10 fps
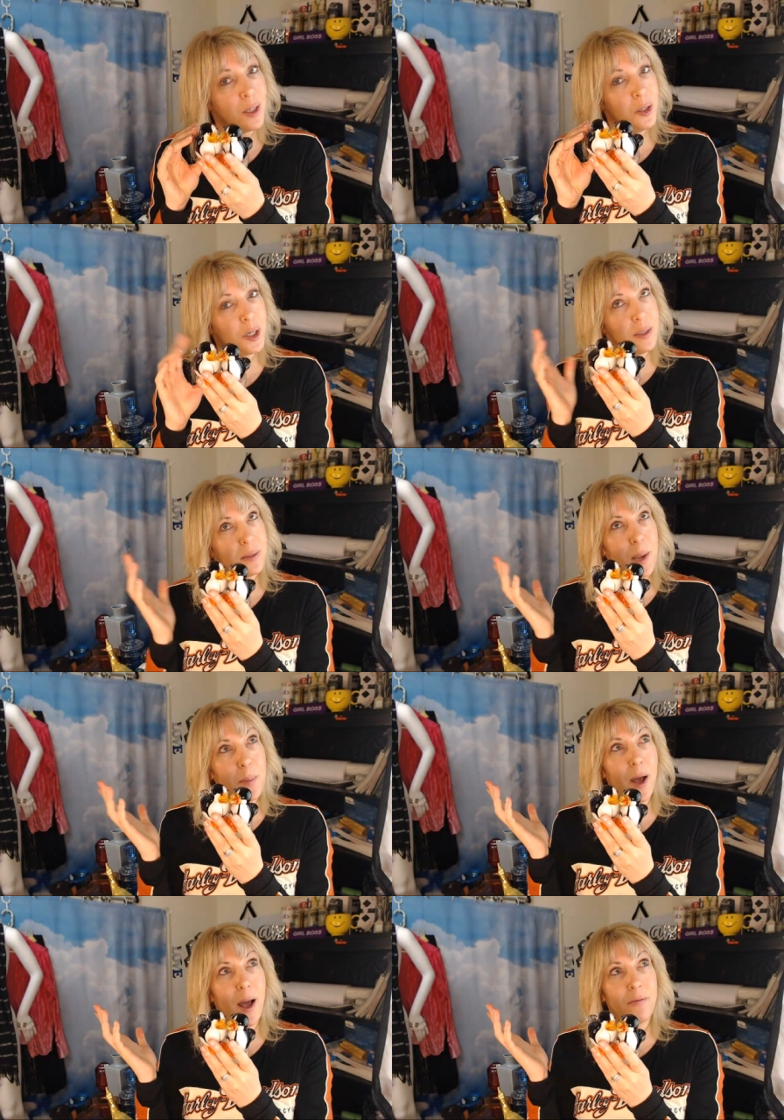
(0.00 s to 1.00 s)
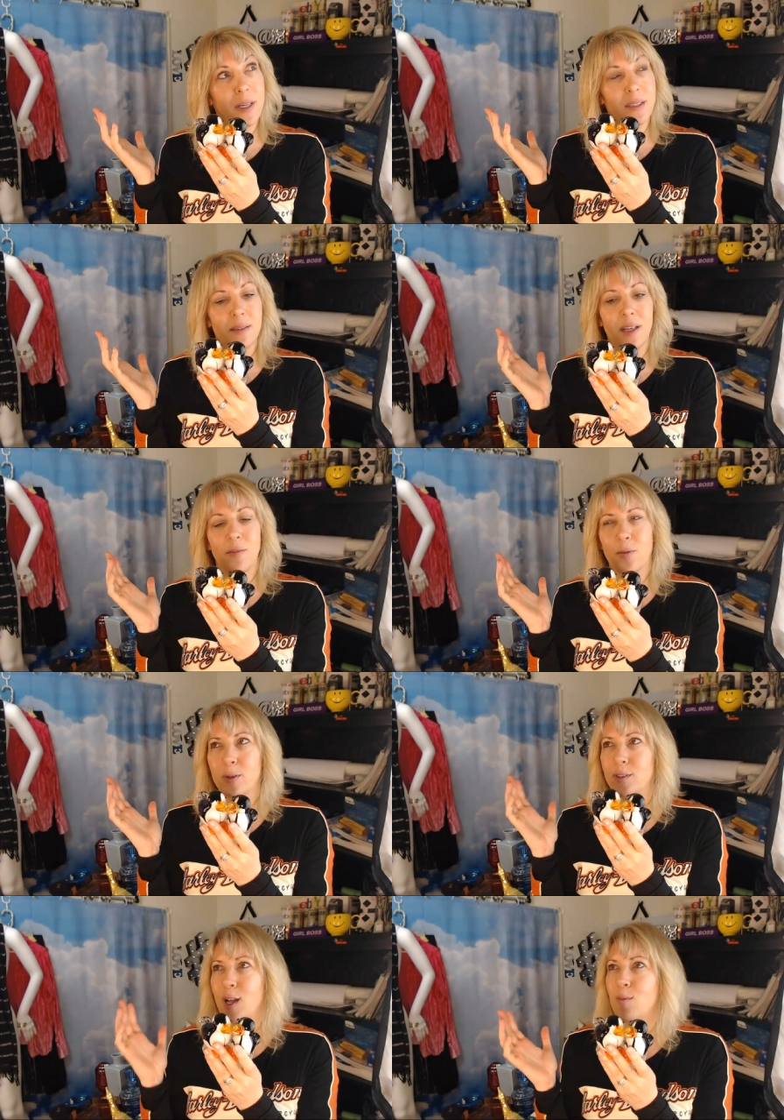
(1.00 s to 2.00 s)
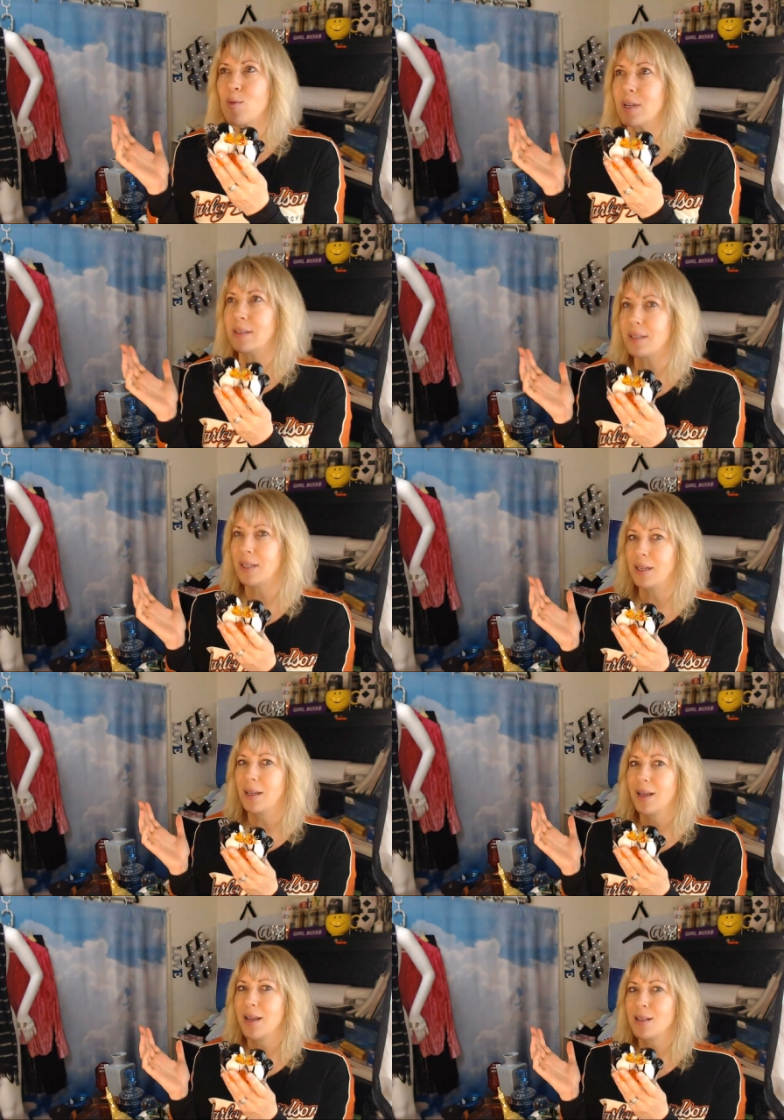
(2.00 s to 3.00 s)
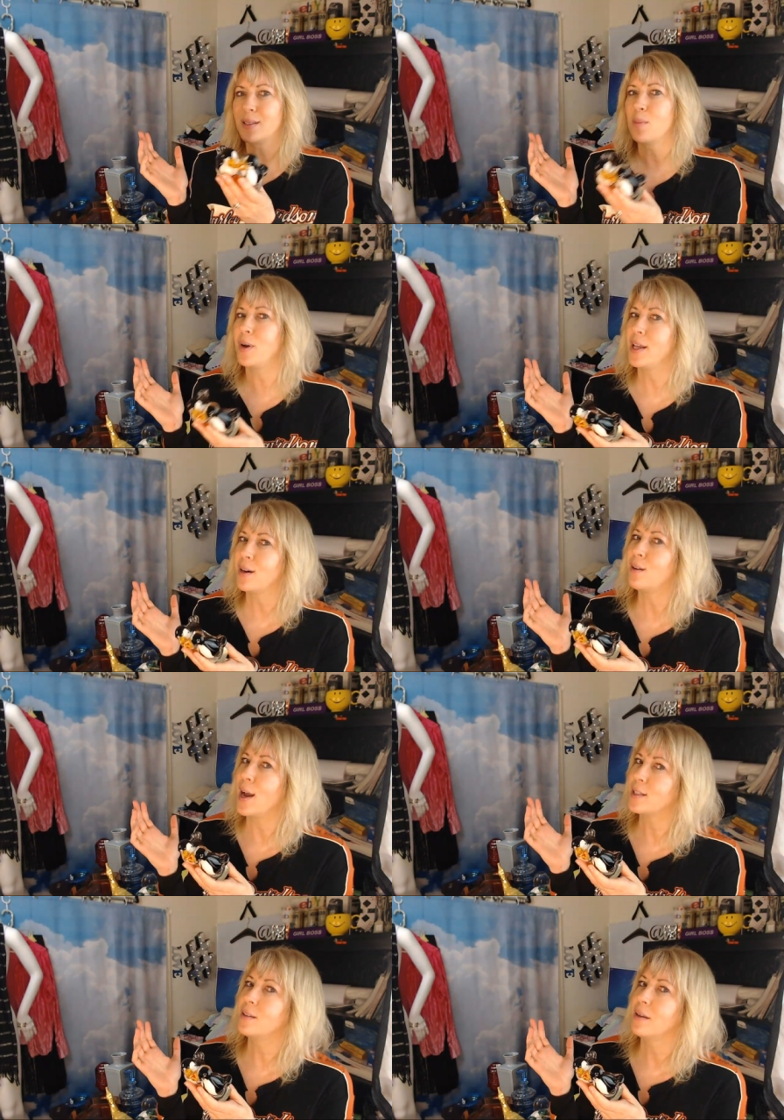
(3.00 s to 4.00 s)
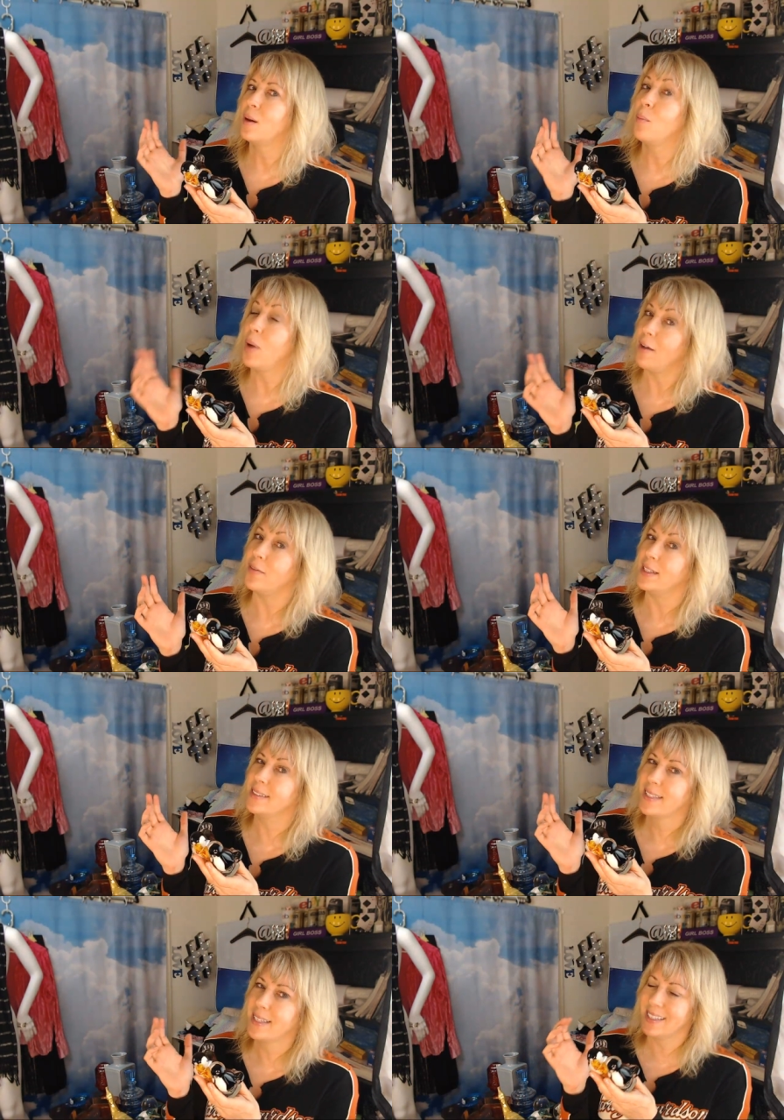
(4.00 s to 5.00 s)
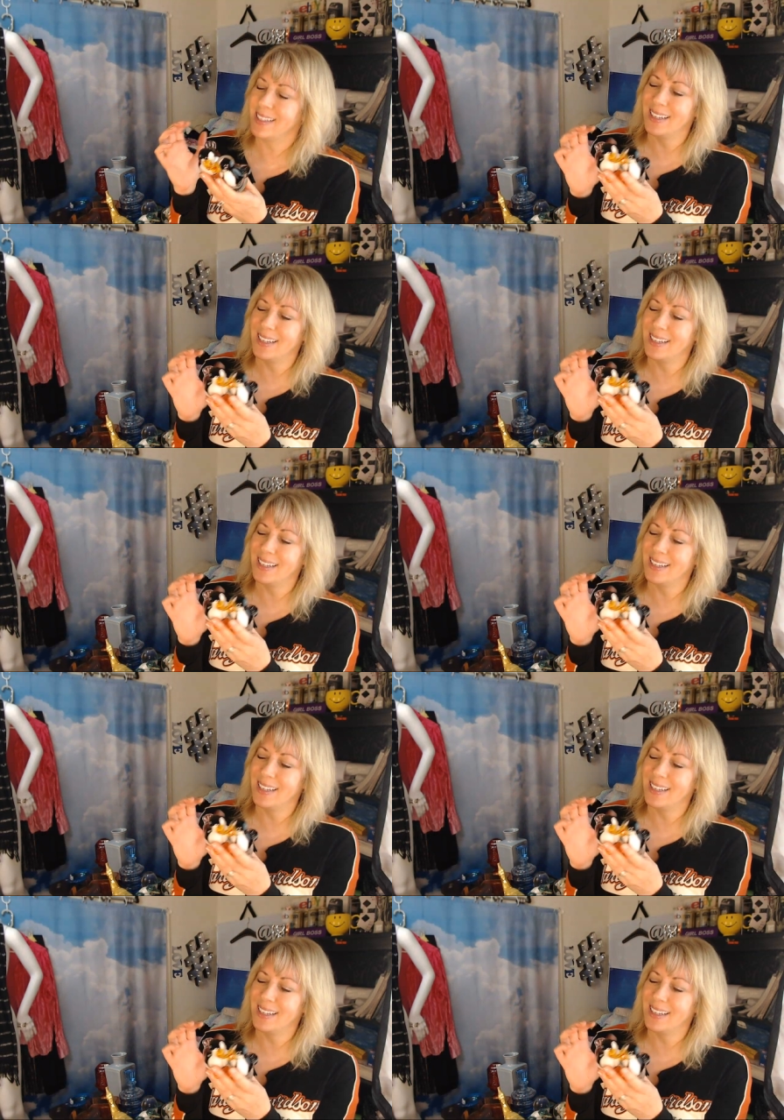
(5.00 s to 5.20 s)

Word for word: you could say puffin if for some reason somebody collects puffins.